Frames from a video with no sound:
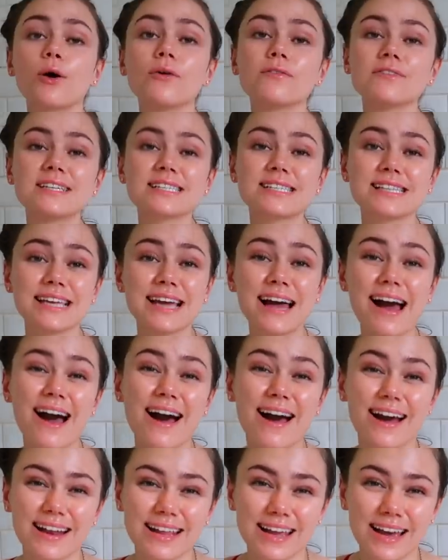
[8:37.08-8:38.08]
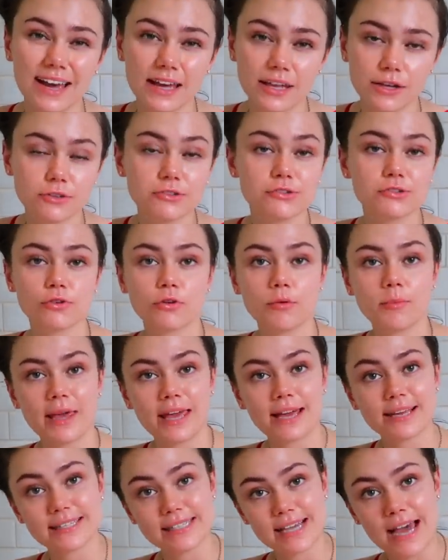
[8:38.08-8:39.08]
So obviously earlier you saw
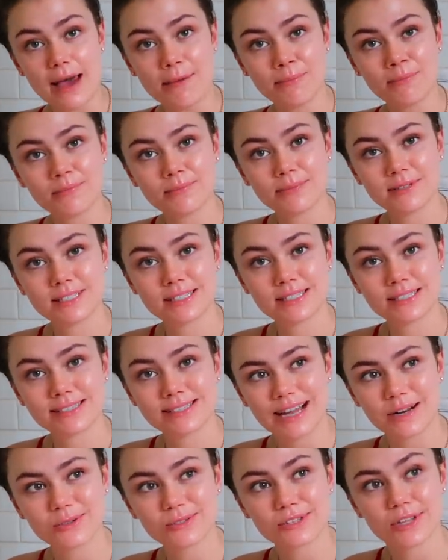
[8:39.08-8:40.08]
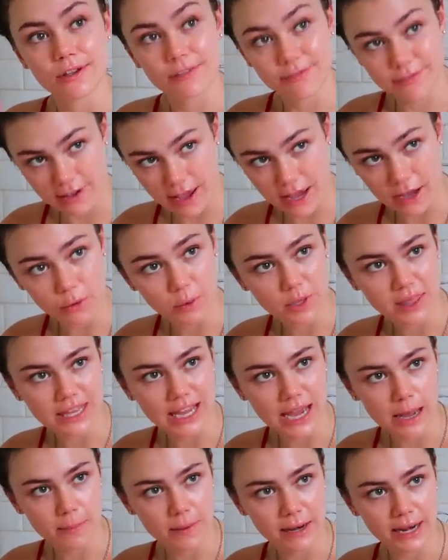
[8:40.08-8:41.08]
me attempt and also fail with the
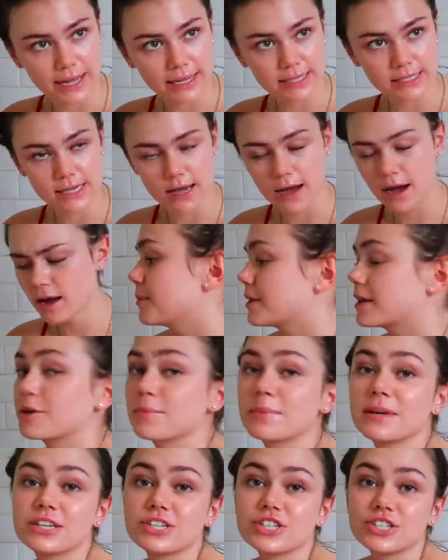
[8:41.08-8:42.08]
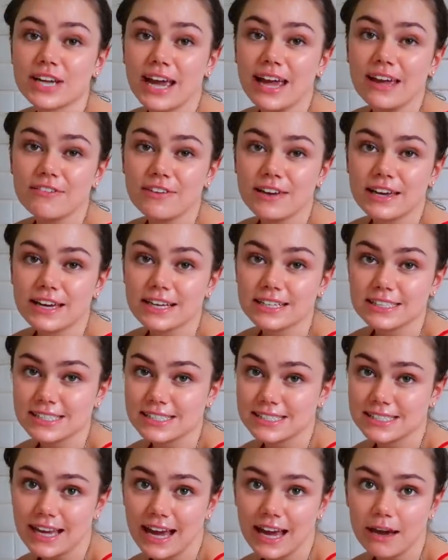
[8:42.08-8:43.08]
epilator. I'm gonna be shaving
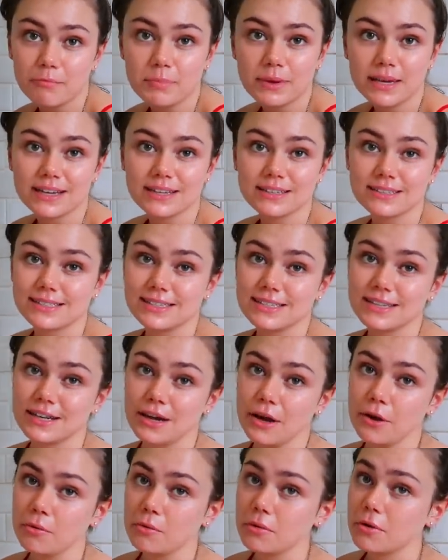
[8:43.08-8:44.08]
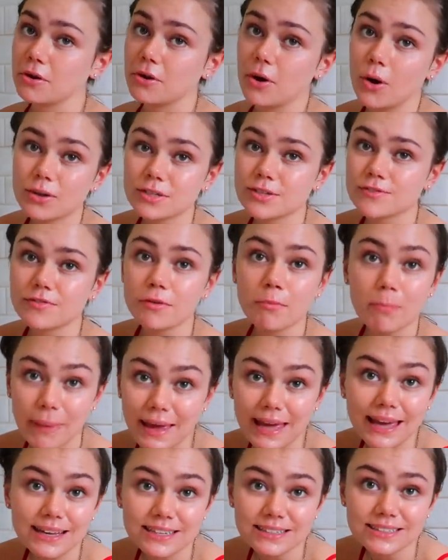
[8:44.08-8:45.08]
instead because, you know, God
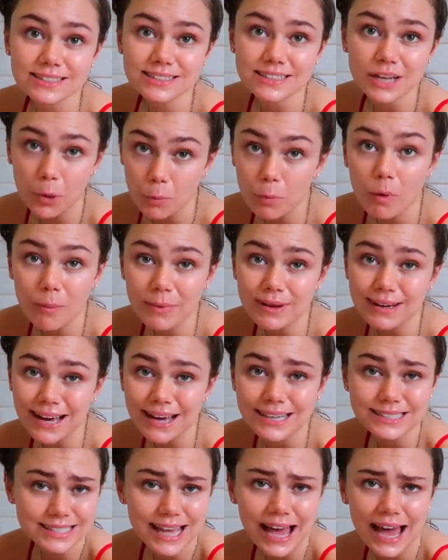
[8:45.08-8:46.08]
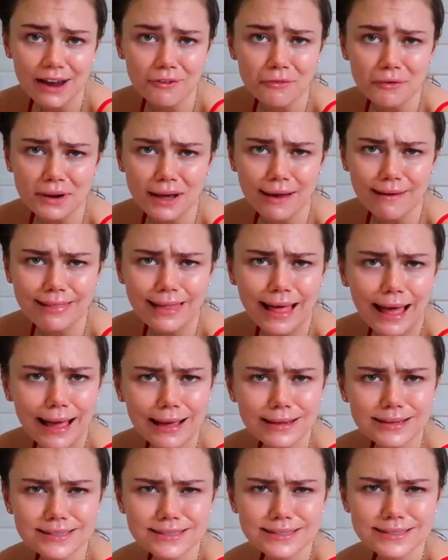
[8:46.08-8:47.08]
forbid a woman has hair on her
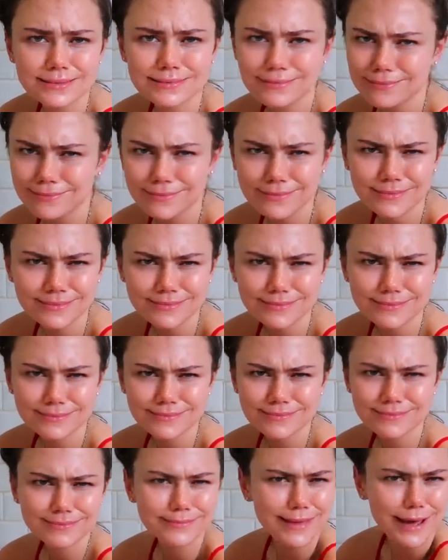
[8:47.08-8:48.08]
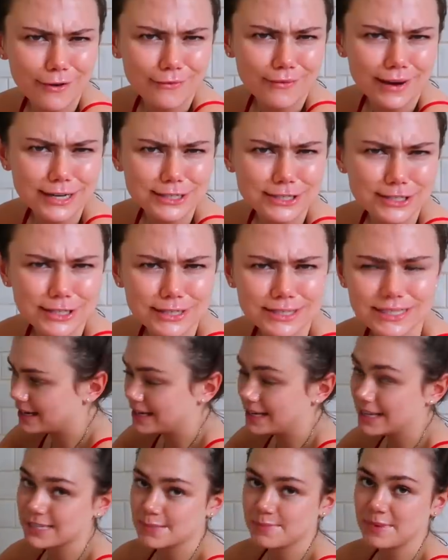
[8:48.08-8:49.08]
legs. Outrageous.
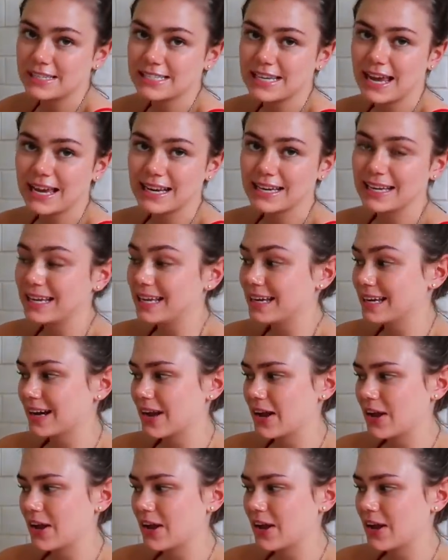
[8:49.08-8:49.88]
And here's my technique.